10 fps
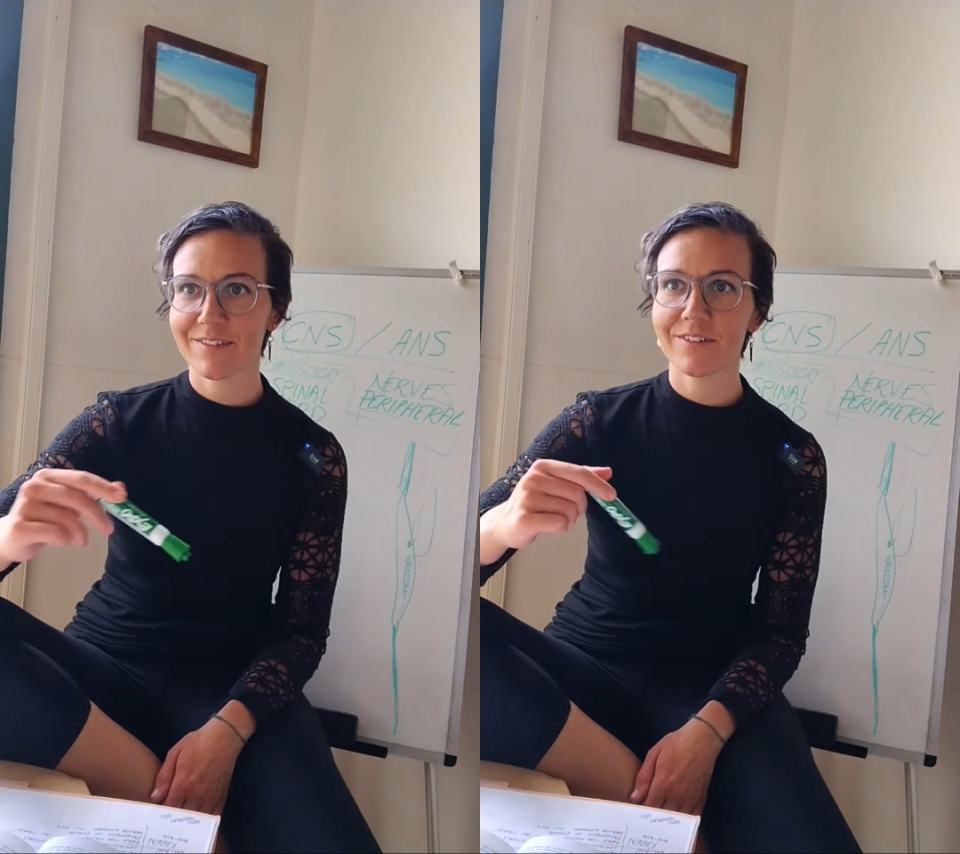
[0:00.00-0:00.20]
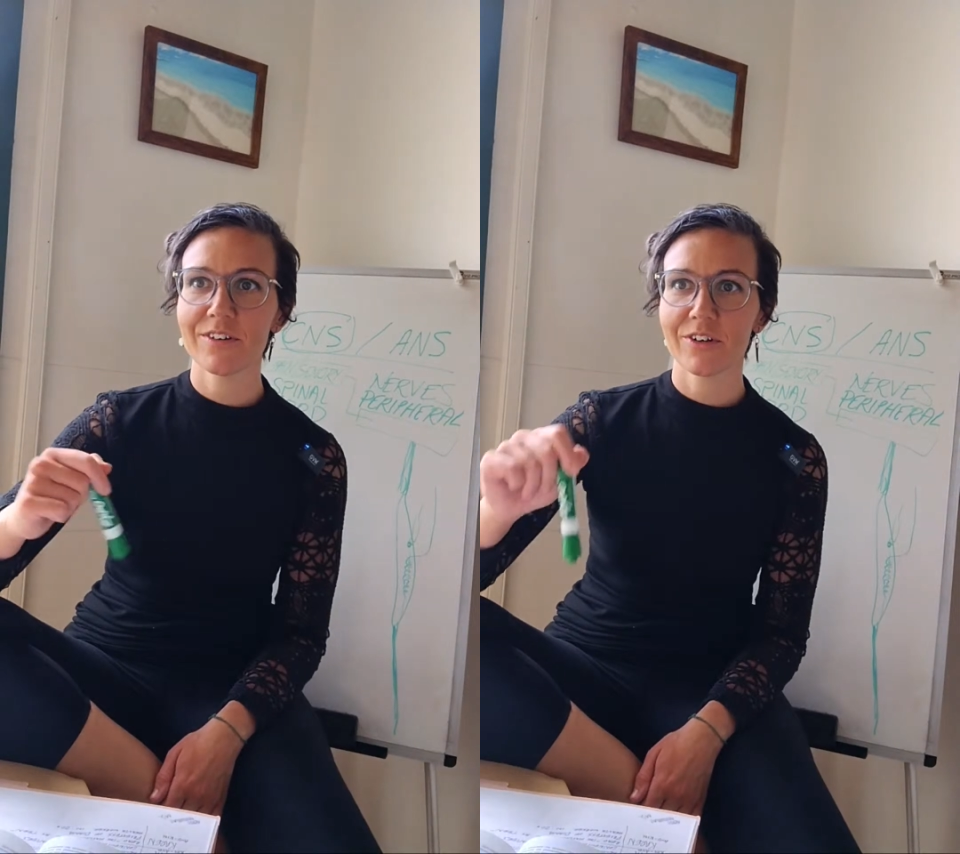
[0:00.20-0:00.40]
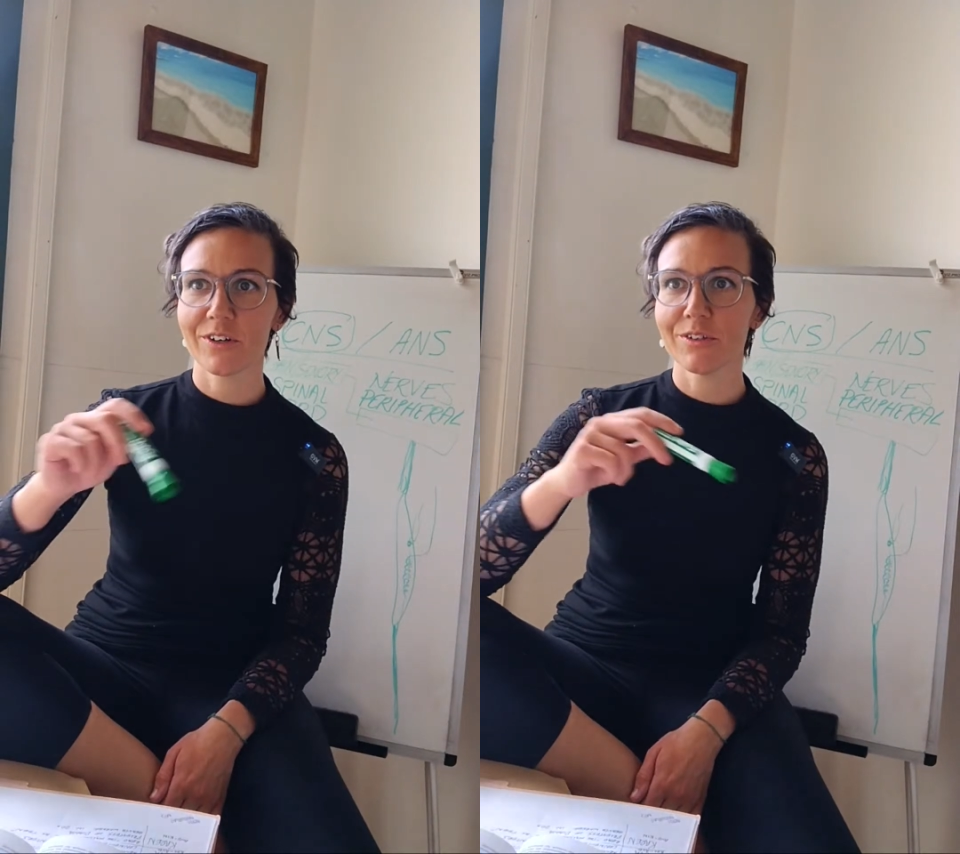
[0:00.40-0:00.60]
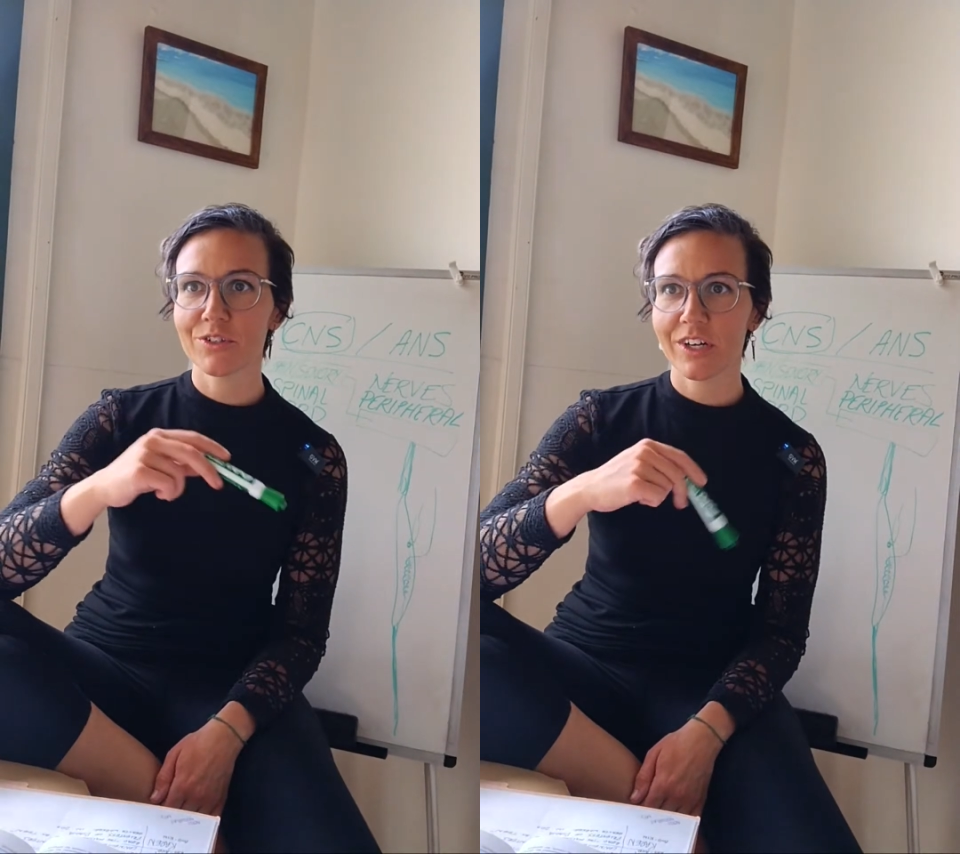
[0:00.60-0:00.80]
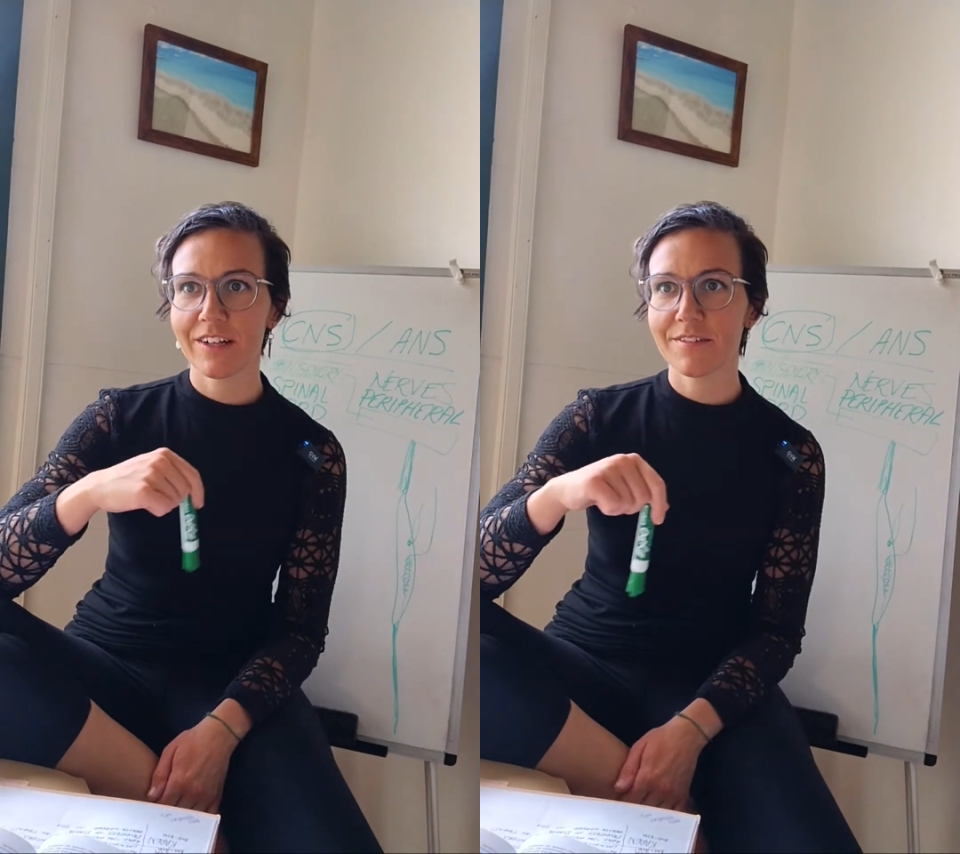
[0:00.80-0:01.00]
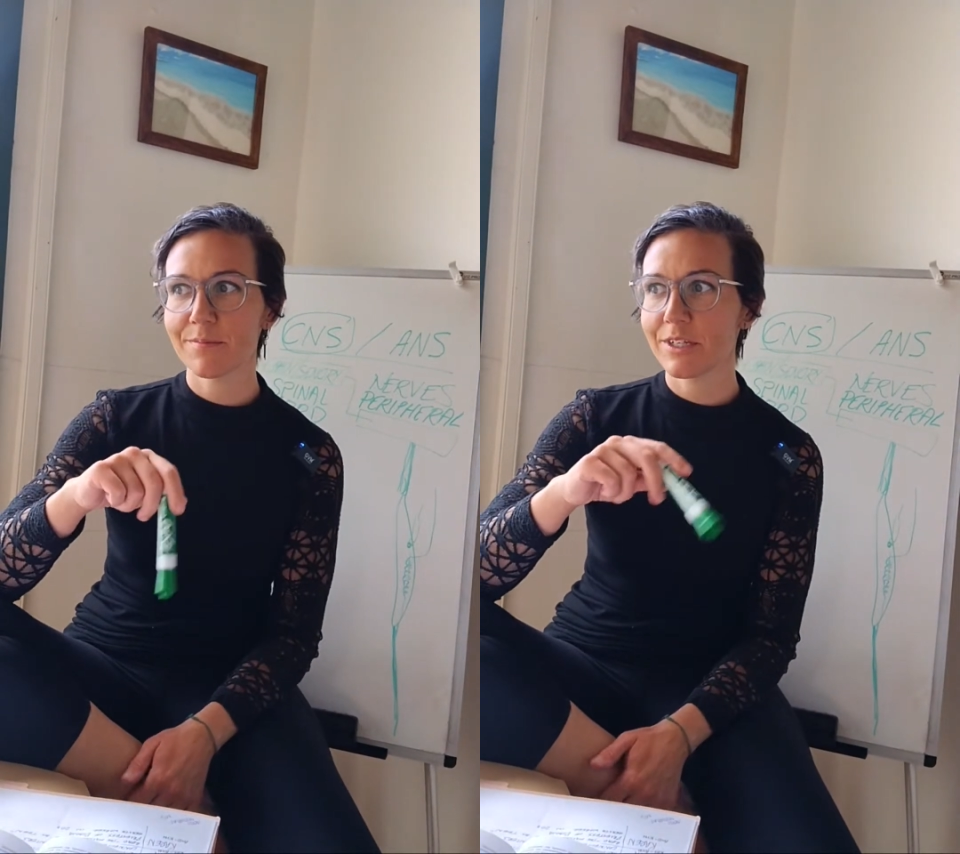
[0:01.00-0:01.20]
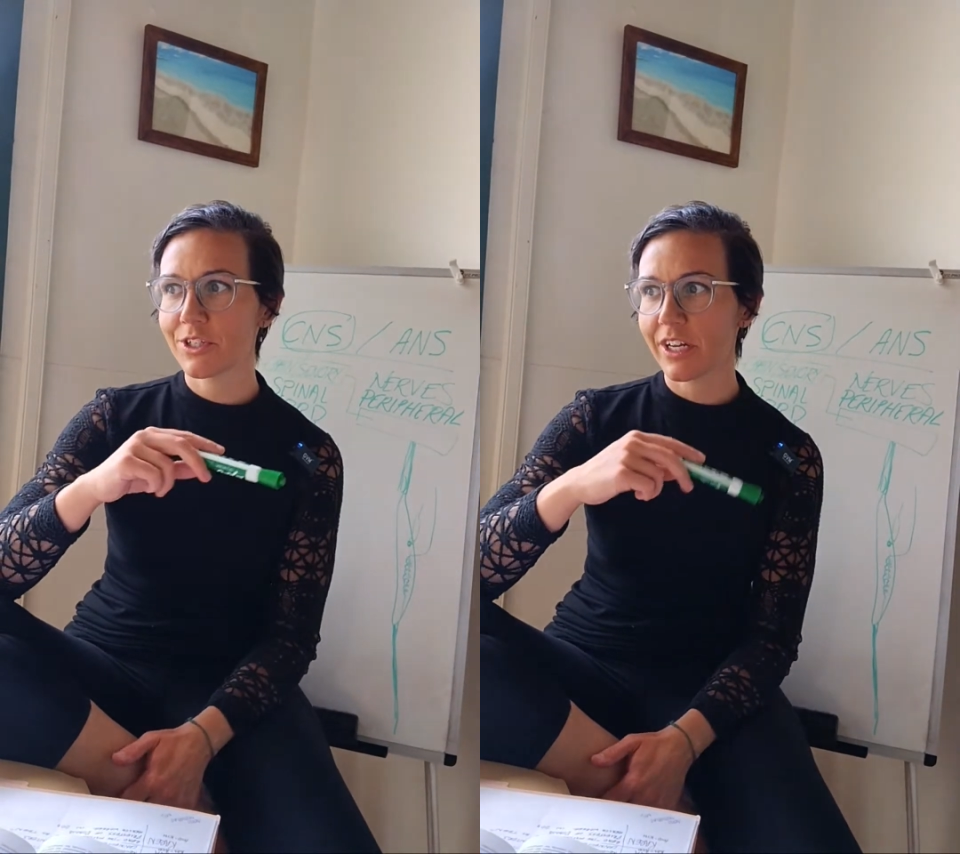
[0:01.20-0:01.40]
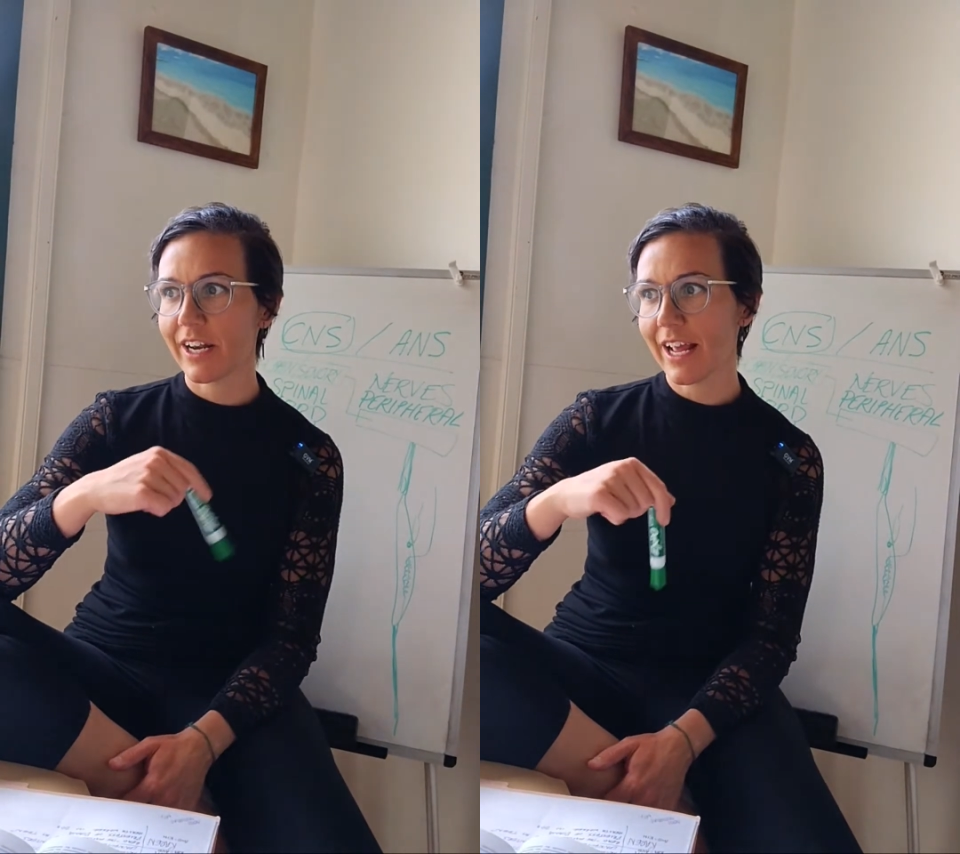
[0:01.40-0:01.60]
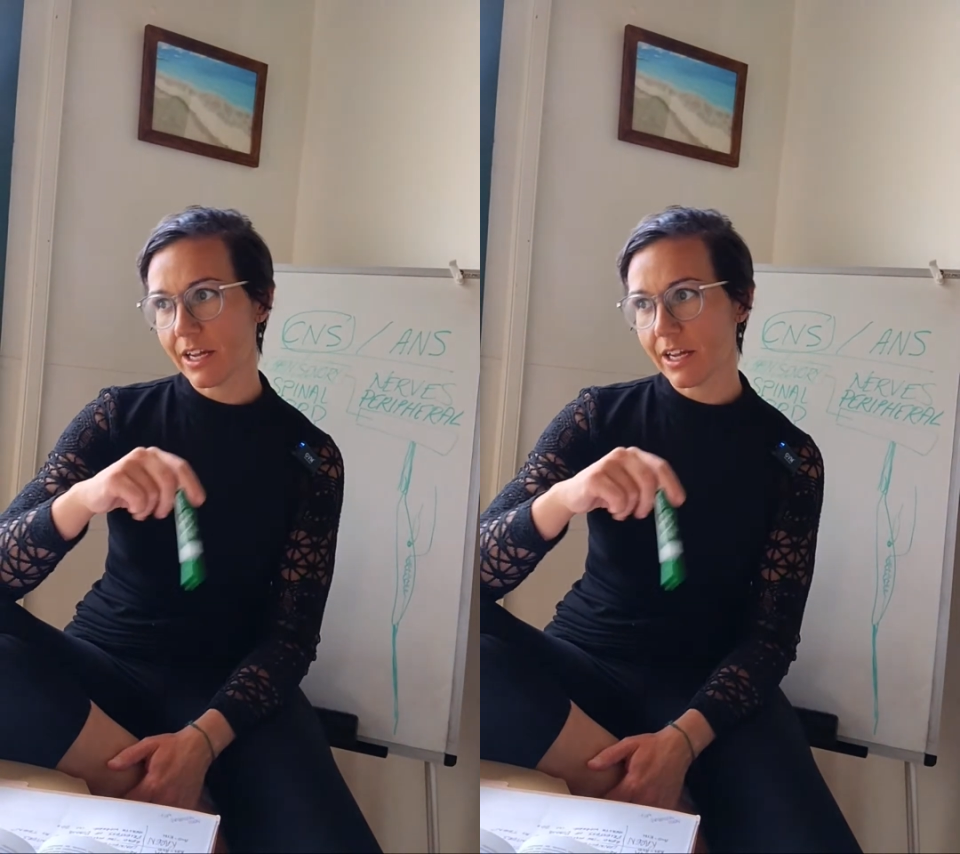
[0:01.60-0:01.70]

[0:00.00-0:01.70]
neurotransmission